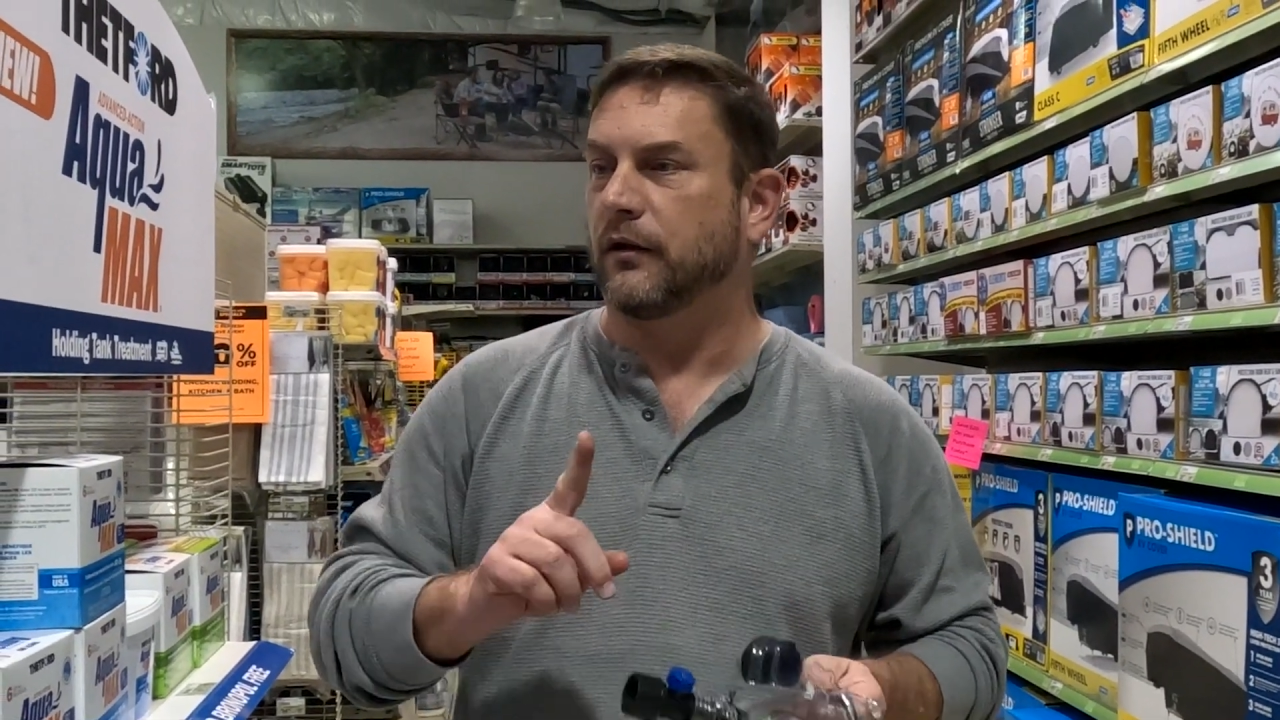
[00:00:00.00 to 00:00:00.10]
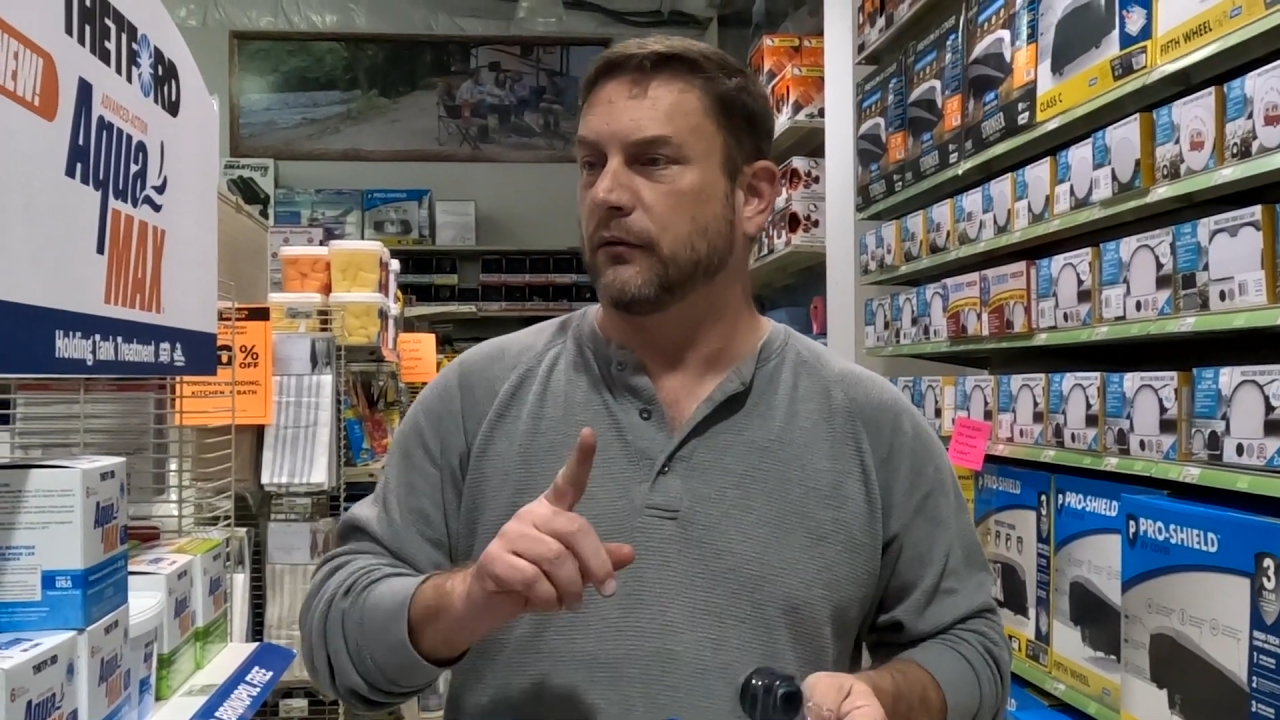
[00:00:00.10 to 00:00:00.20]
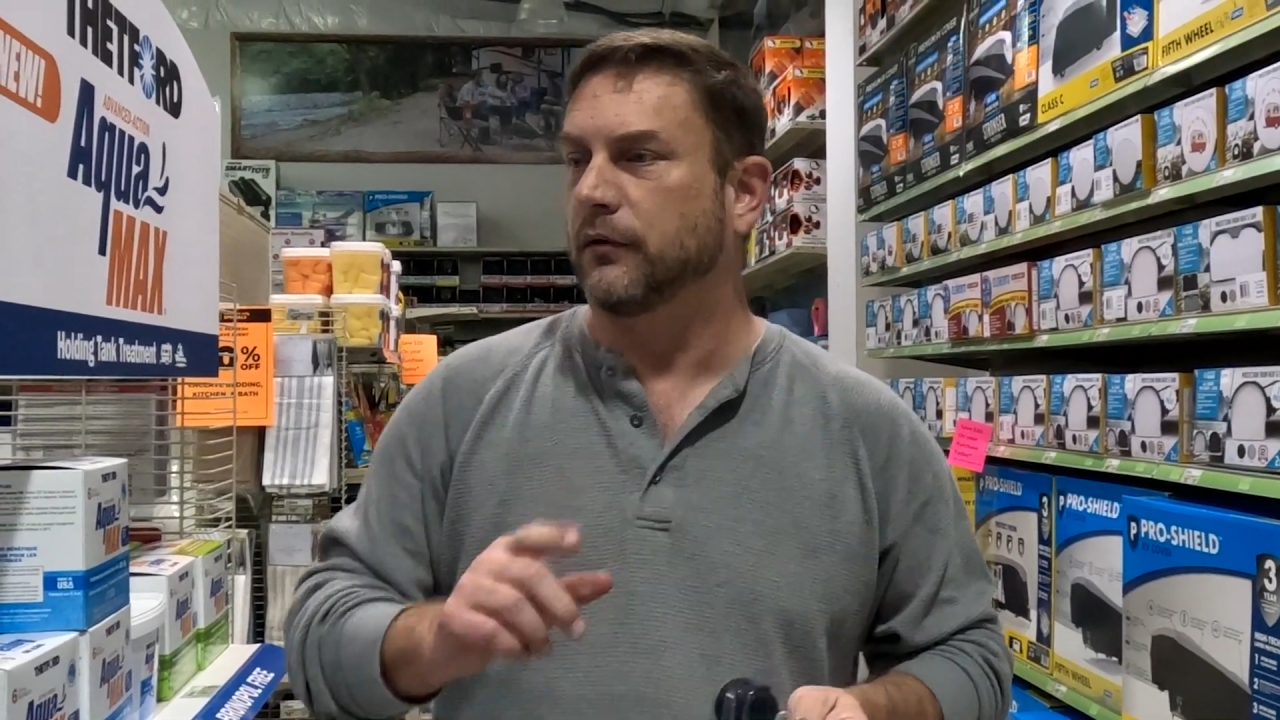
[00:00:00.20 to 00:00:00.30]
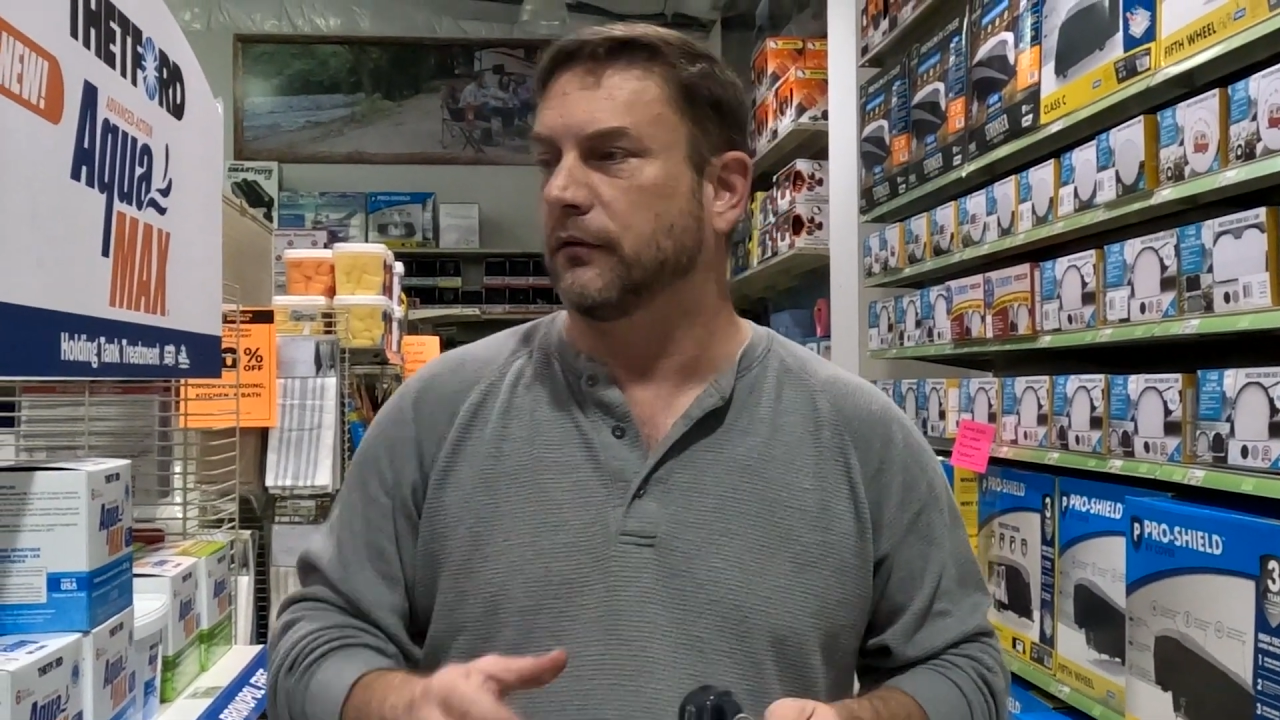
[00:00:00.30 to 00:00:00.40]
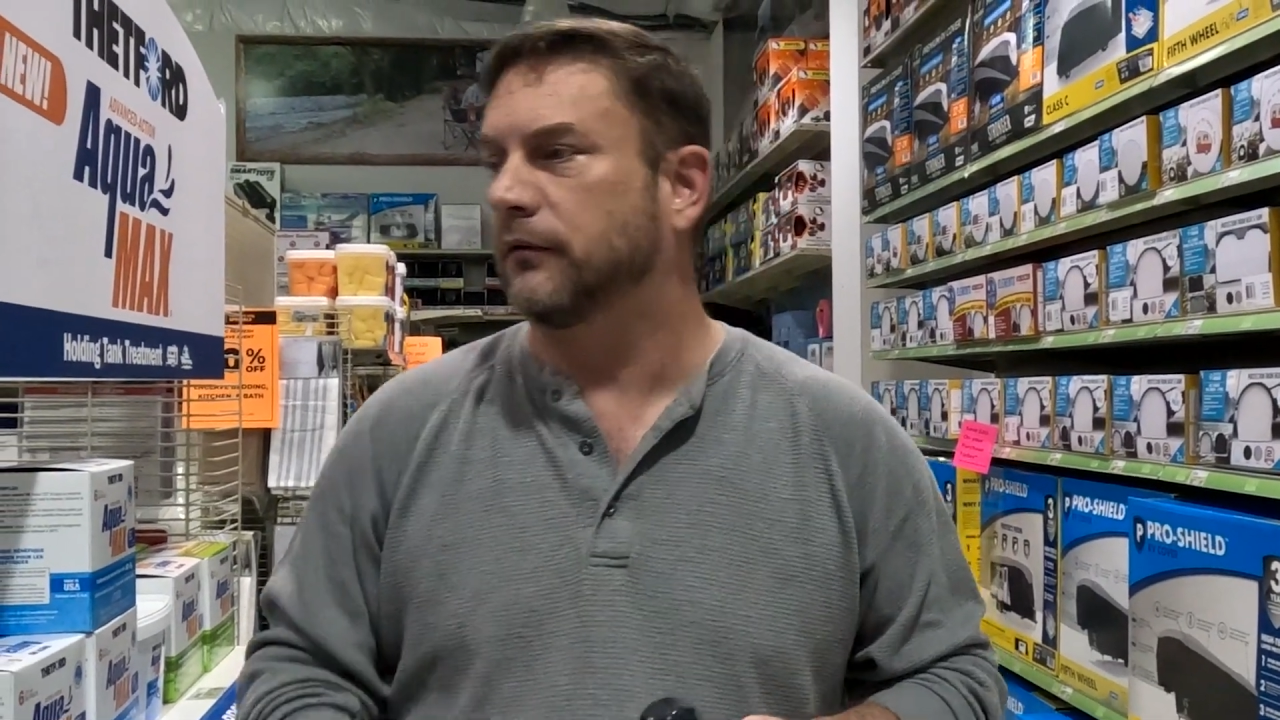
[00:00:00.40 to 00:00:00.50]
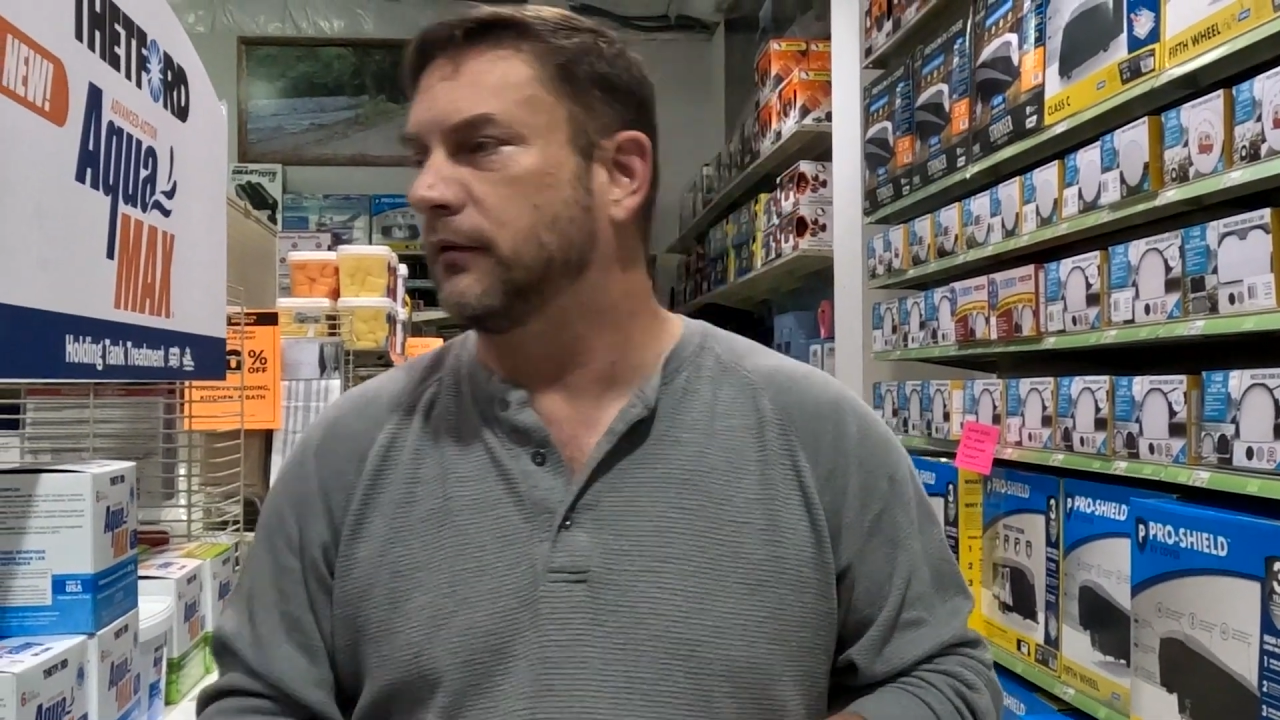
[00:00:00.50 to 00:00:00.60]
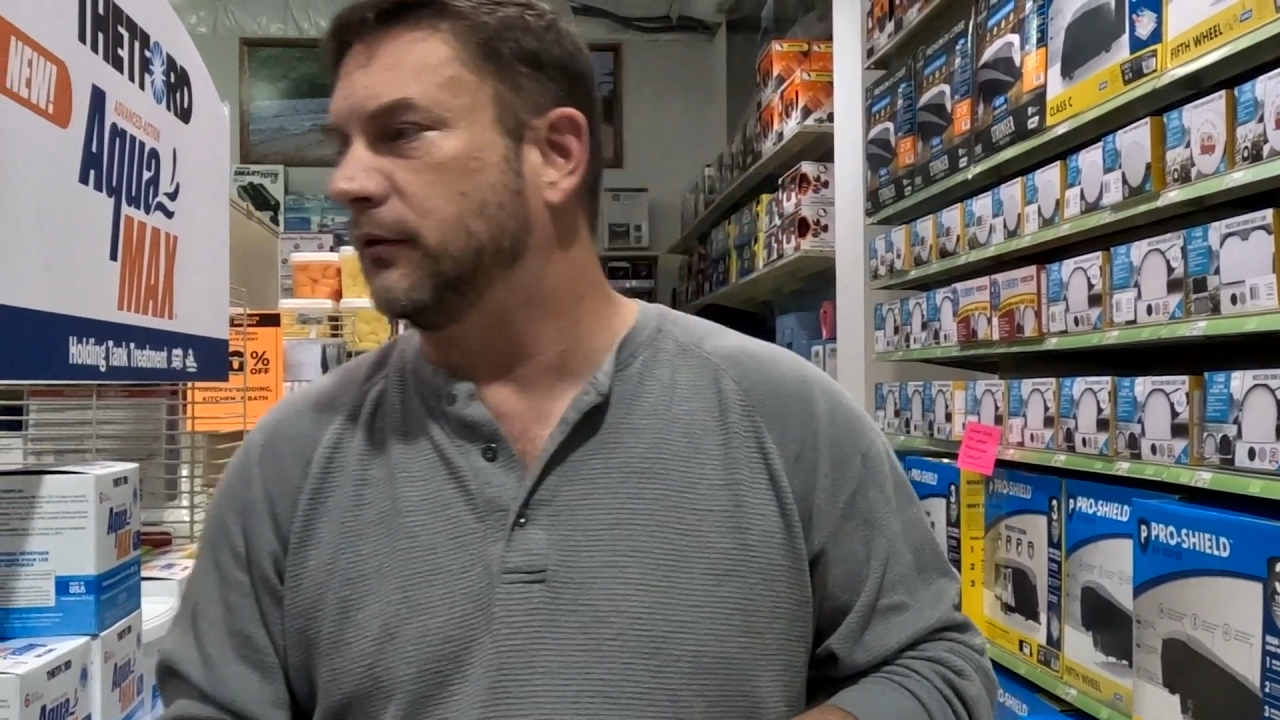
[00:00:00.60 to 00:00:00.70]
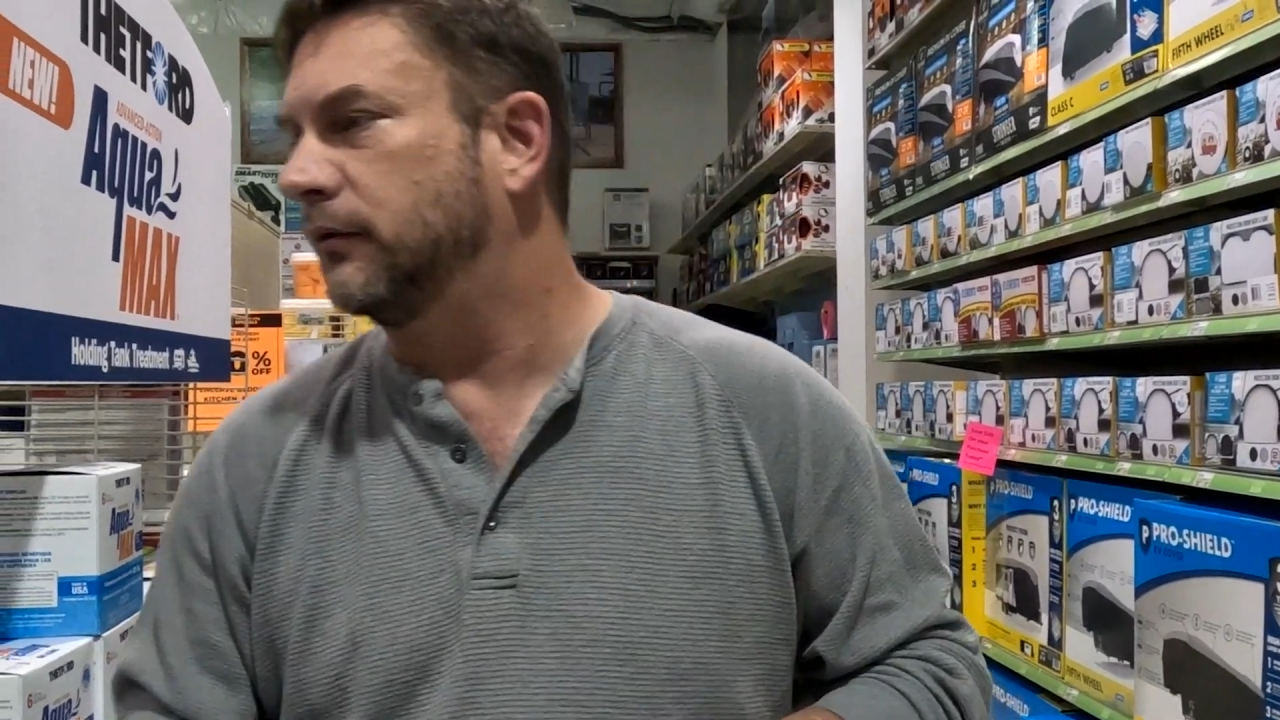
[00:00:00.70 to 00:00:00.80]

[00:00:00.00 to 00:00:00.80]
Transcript: hold on,